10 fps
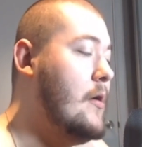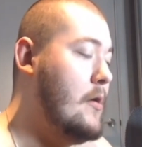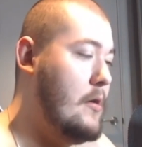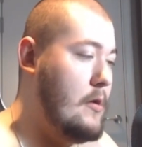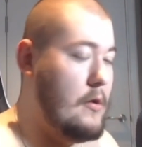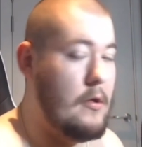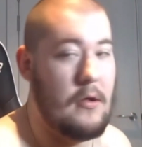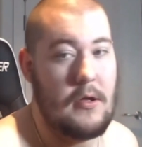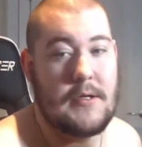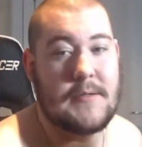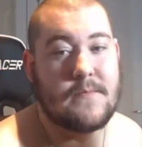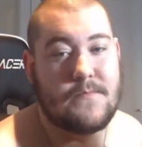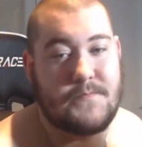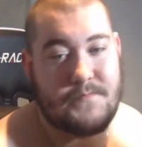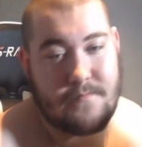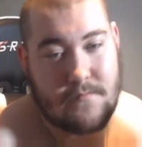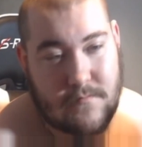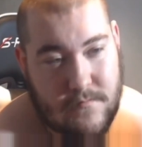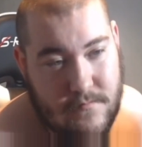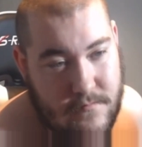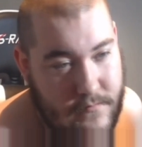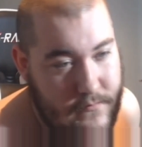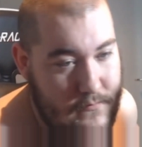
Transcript: (silence)